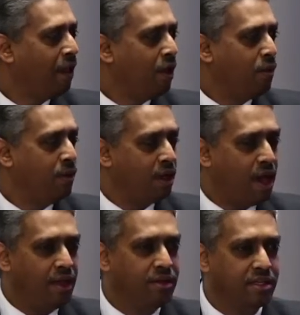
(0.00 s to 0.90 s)
we
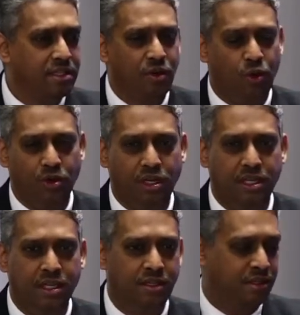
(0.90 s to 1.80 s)
accountants and
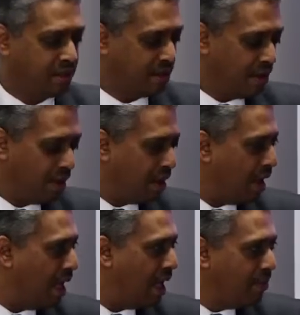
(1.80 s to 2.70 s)
auditors,
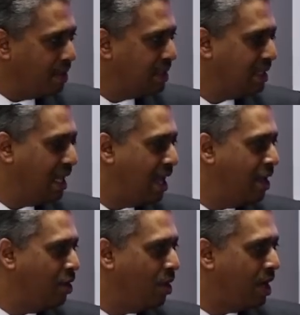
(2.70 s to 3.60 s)
I am a CA
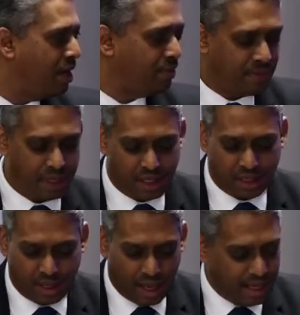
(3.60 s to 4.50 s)
or I'm a
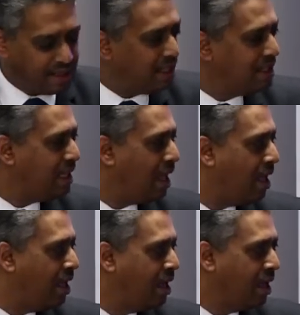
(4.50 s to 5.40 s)

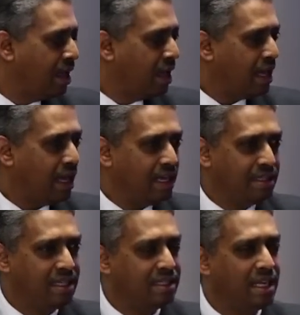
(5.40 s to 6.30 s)
ACCA, is
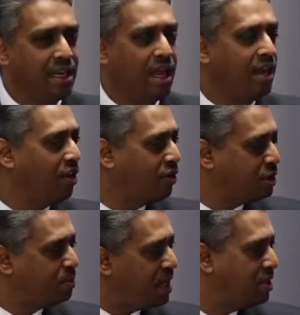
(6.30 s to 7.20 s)
this an area of
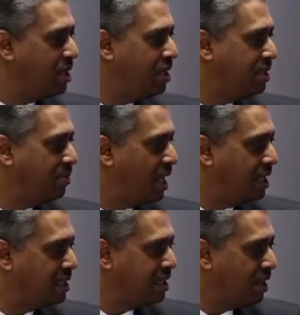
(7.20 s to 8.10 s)
specialism that
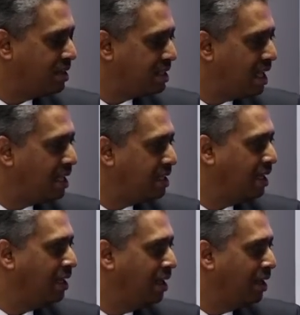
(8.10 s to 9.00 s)
is now starting,
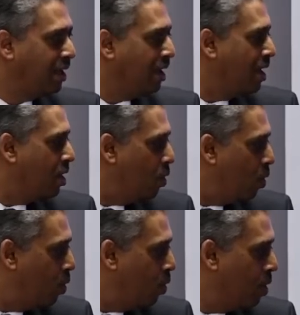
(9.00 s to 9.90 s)

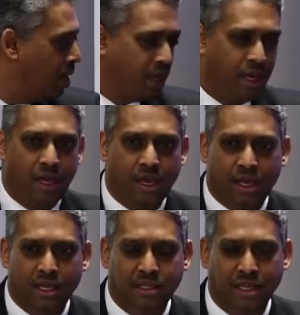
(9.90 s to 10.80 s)
or
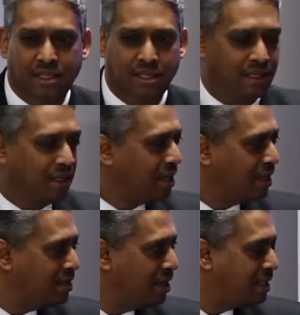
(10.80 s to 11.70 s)
is it
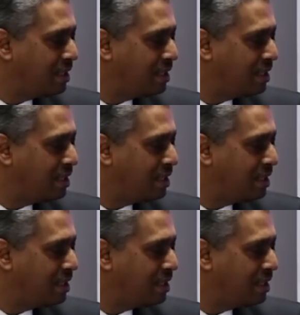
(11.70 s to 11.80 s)
just